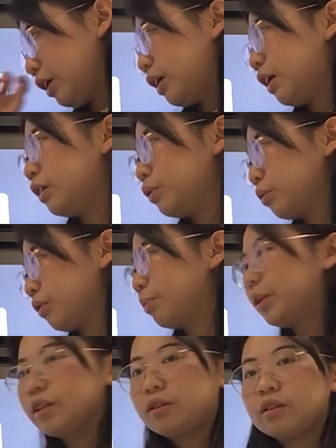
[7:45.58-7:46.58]
a
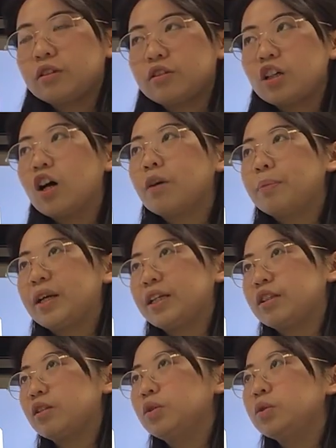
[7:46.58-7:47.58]
European topic
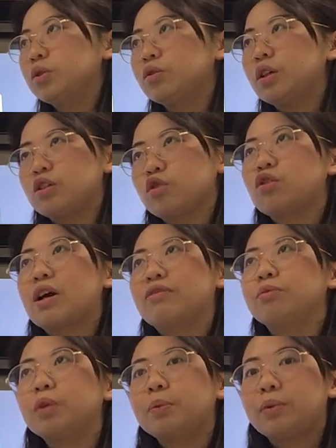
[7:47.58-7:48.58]
to attract
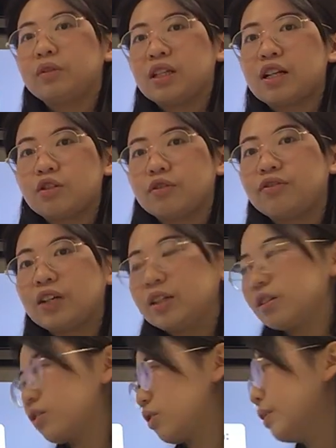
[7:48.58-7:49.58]
more potential
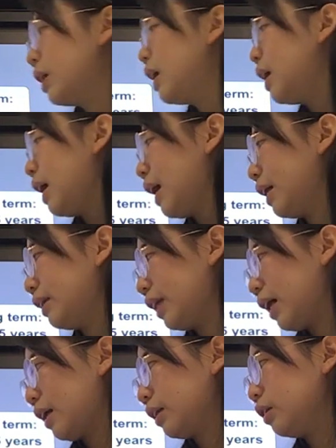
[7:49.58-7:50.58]
funders. And
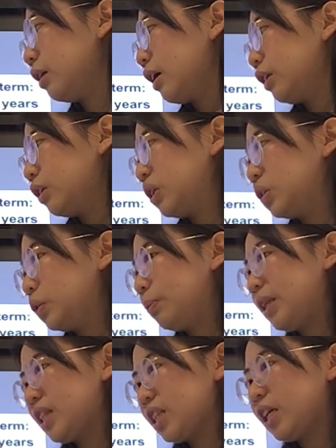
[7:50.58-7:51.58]
then to
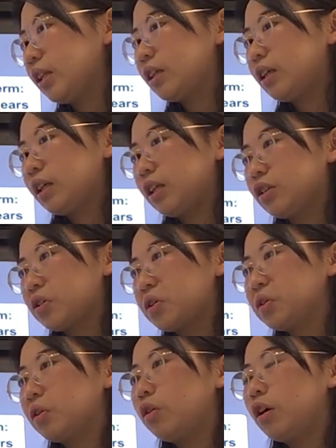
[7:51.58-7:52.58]
maintain the
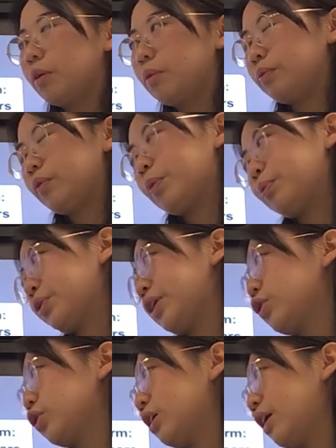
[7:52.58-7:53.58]
internal
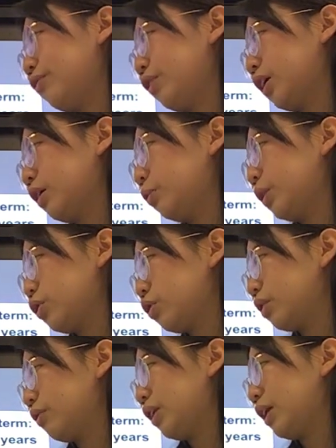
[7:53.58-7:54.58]
operation, I think we should
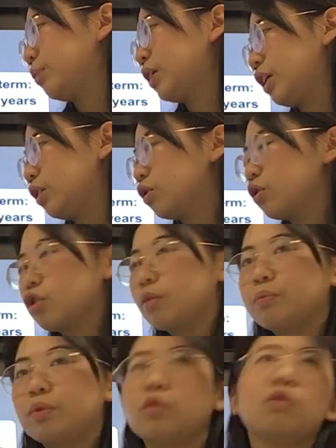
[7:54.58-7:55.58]
develop the internship
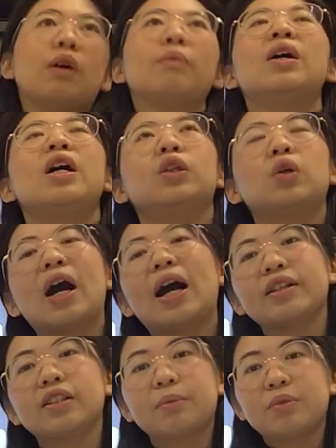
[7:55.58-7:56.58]
program to hire
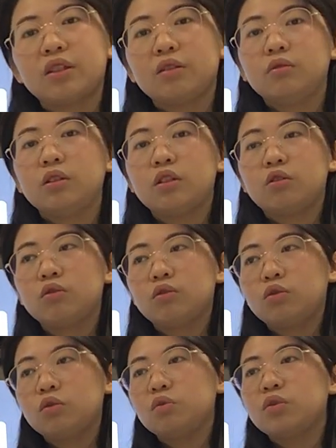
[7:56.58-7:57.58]
some students to
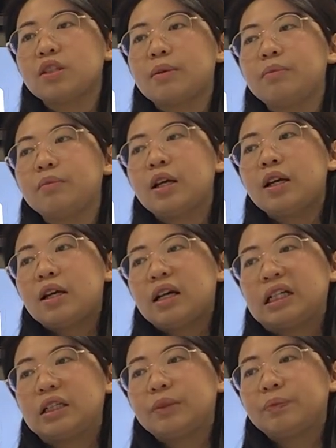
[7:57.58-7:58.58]
do some
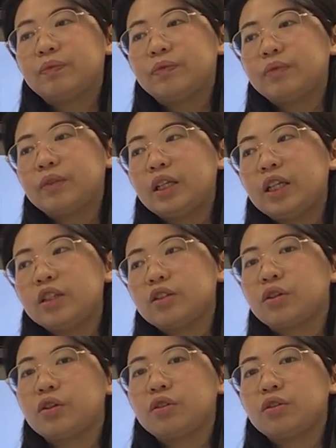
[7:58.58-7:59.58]

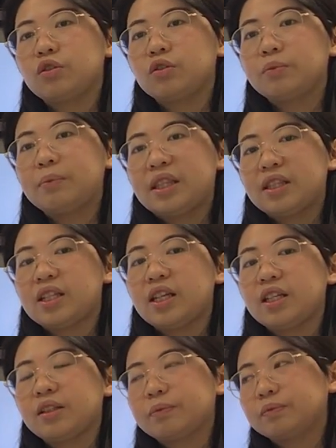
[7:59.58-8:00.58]
intern to
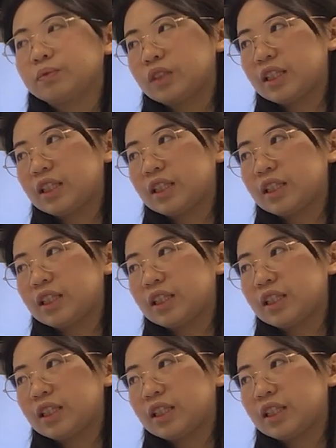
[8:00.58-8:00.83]
maintain the